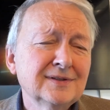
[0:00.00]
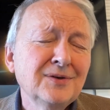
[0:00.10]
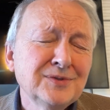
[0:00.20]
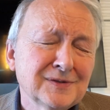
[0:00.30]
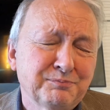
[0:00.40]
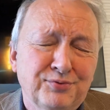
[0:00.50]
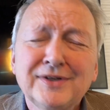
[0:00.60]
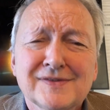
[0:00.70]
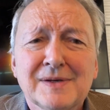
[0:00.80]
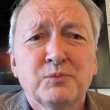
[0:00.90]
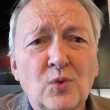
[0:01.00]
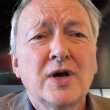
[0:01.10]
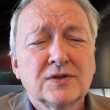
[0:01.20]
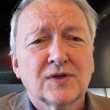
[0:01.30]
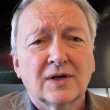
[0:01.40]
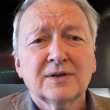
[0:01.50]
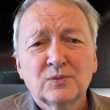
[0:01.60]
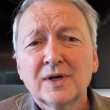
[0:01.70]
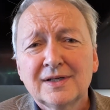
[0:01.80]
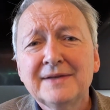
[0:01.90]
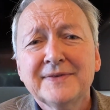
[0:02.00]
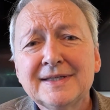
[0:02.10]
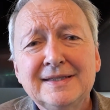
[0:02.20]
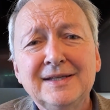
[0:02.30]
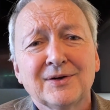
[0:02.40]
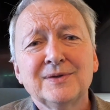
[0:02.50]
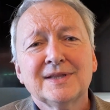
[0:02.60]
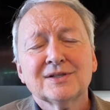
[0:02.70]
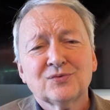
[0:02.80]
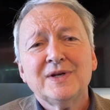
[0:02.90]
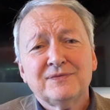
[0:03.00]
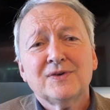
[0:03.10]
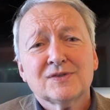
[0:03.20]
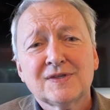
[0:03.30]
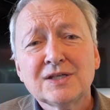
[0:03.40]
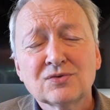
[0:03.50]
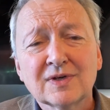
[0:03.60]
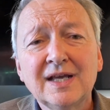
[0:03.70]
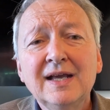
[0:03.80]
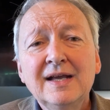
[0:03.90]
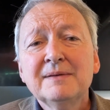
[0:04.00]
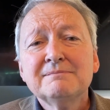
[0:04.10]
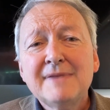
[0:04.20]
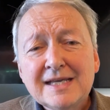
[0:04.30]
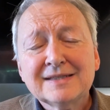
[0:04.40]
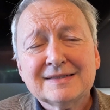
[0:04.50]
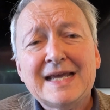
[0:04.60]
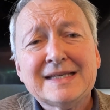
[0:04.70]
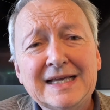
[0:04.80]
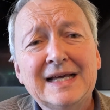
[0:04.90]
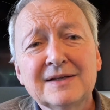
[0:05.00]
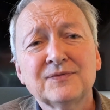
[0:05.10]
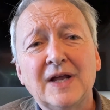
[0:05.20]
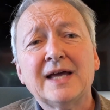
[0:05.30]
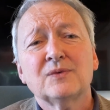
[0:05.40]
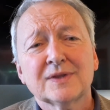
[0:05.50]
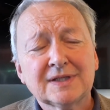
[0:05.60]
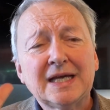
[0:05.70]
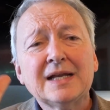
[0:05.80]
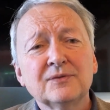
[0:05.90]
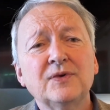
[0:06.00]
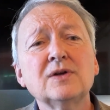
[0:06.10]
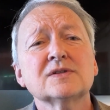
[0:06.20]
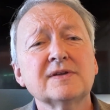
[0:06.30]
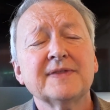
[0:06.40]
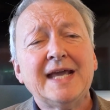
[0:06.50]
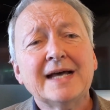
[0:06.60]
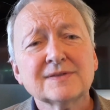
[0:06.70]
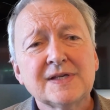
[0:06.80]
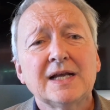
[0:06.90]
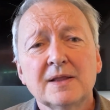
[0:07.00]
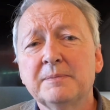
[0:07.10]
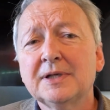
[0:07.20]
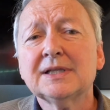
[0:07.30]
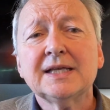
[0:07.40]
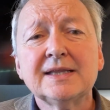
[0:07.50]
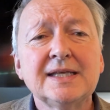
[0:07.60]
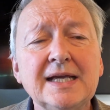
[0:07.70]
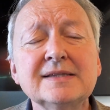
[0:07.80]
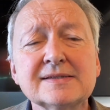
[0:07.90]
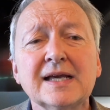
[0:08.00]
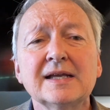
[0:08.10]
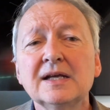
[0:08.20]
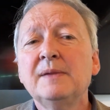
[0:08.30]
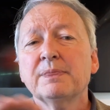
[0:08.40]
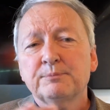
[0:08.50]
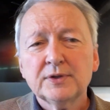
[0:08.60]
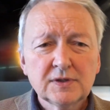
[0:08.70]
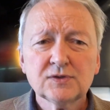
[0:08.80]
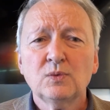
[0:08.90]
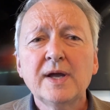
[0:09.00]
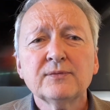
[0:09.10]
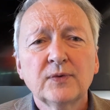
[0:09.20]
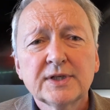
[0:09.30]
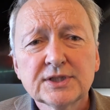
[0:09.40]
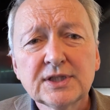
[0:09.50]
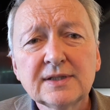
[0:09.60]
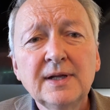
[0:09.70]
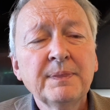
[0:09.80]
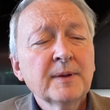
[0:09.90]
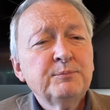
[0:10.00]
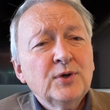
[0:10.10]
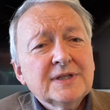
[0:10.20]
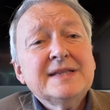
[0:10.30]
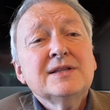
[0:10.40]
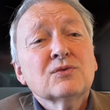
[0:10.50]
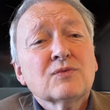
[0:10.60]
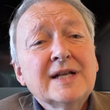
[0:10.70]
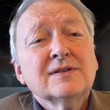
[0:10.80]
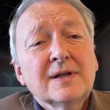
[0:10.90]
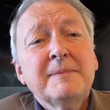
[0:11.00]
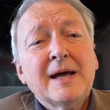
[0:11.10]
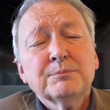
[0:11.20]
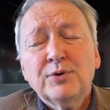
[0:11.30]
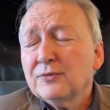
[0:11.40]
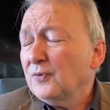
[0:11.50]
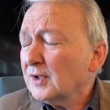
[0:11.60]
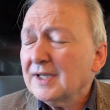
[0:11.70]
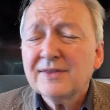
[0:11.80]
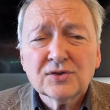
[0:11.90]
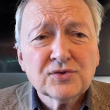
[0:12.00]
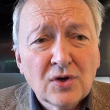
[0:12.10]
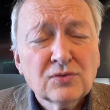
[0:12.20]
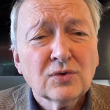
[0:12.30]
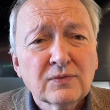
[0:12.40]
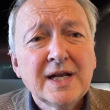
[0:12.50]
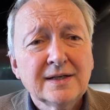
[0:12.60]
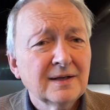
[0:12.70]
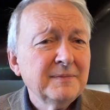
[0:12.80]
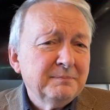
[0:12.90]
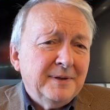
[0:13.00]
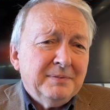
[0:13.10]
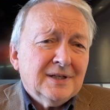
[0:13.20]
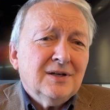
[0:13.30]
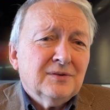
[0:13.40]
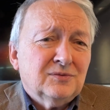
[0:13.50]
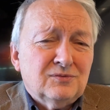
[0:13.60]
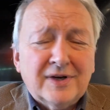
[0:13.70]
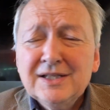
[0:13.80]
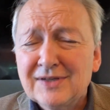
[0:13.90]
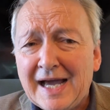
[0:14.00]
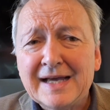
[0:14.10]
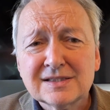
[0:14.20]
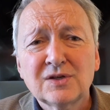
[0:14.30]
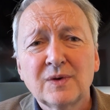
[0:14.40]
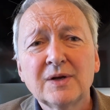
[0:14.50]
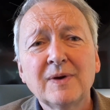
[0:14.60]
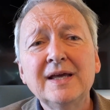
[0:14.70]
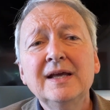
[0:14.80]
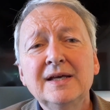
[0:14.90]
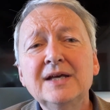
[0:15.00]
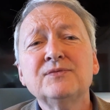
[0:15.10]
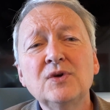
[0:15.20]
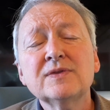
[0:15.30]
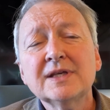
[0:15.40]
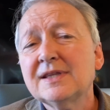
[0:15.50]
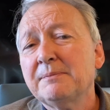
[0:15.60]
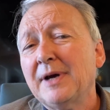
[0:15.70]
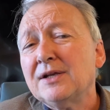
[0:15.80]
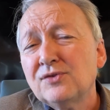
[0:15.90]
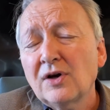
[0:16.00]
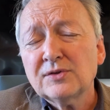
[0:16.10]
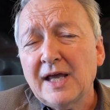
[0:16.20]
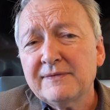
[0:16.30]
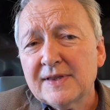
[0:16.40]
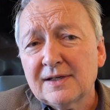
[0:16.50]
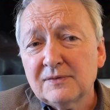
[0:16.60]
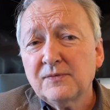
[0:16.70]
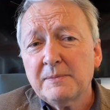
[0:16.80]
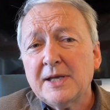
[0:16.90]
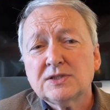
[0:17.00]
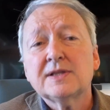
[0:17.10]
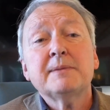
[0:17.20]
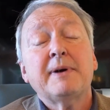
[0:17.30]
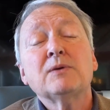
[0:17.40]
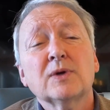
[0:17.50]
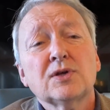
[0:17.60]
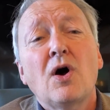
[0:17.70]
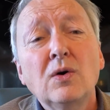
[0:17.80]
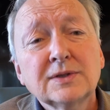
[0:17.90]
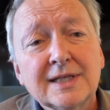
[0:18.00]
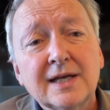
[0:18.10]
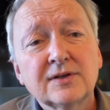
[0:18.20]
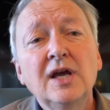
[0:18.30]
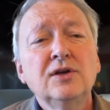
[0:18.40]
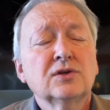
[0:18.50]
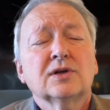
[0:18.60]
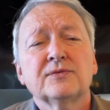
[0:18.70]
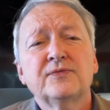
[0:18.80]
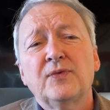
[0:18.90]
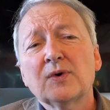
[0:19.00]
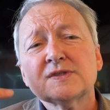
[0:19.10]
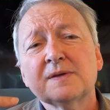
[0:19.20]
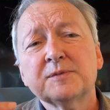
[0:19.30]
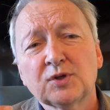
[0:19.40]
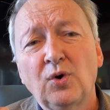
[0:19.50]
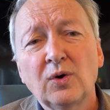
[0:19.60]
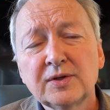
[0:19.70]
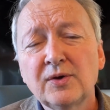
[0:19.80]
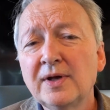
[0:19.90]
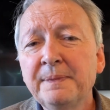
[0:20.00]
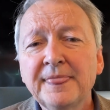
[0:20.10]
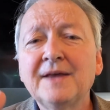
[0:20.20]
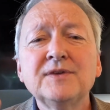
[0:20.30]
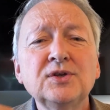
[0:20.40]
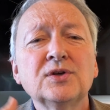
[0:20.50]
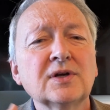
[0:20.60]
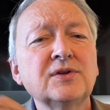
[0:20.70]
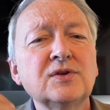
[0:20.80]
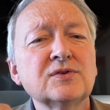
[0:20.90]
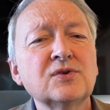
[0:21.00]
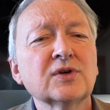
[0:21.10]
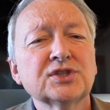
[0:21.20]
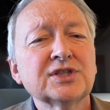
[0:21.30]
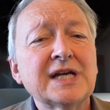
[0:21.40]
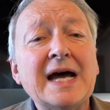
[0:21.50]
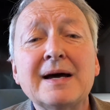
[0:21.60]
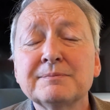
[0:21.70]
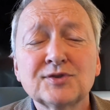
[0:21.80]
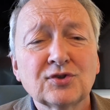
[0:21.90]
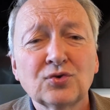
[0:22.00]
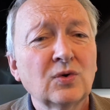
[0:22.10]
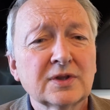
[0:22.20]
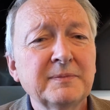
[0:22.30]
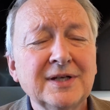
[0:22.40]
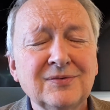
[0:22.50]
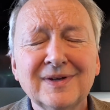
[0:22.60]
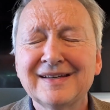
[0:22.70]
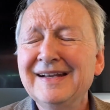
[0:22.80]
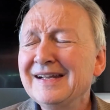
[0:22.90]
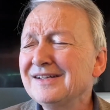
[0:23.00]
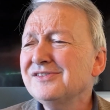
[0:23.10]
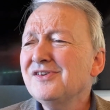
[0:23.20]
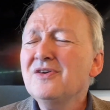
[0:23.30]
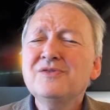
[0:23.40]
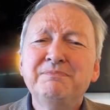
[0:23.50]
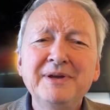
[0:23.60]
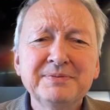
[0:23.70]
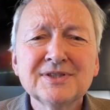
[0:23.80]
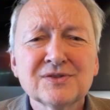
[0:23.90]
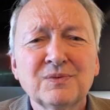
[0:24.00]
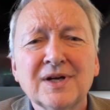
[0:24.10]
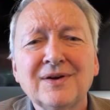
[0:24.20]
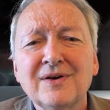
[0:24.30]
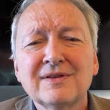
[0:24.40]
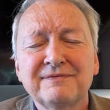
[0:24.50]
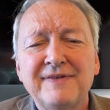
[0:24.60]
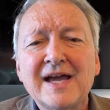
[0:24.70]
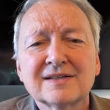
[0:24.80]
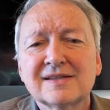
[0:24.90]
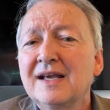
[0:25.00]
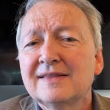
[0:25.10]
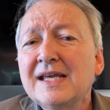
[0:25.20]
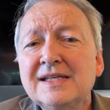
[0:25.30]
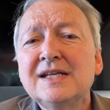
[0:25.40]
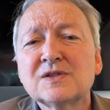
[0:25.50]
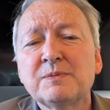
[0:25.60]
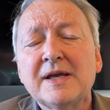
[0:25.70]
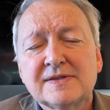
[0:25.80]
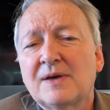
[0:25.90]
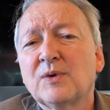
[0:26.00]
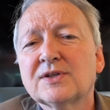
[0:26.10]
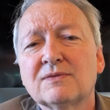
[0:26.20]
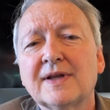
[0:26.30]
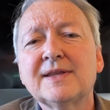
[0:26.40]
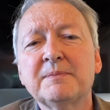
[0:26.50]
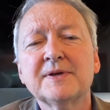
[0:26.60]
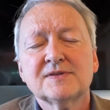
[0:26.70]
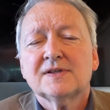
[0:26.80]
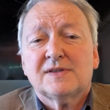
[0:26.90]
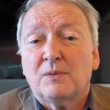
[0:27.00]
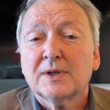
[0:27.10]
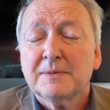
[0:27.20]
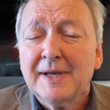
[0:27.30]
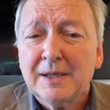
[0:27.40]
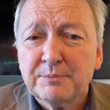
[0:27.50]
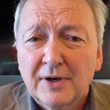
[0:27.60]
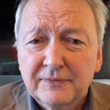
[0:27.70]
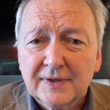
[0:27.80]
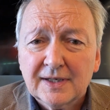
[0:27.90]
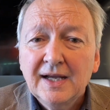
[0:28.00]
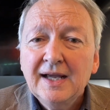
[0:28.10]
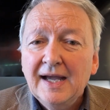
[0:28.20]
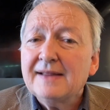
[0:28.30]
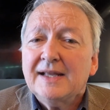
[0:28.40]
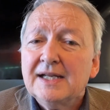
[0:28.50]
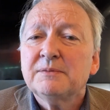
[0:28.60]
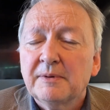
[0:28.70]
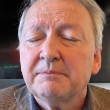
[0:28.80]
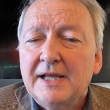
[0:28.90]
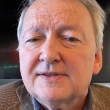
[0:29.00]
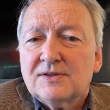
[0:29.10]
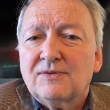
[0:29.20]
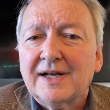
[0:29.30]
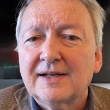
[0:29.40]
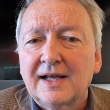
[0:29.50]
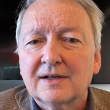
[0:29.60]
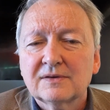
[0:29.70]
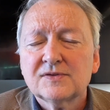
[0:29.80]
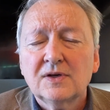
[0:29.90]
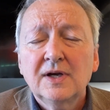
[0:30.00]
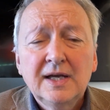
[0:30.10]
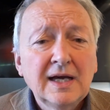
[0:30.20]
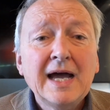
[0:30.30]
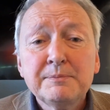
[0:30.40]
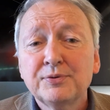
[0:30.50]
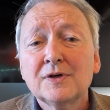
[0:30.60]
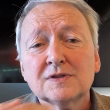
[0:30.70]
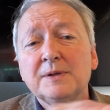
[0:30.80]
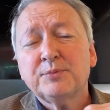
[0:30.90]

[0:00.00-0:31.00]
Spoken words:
don't just print some words on it. We're living, in the 21st century. Make it a color flyer with color photos of the outside of the building and the inside. Put the square footage in, put in the rental amount per foot and the total rent. I mean, people are going to ring to ask you anyway. If you think that by not having that information there, by withholding it, you're going to force them to call you and then you're going to use your charm to talk them into it. No, people just want to know the facts. They need space. They want to run their business. They want to make a profit and they need a place to run it out of. So I personally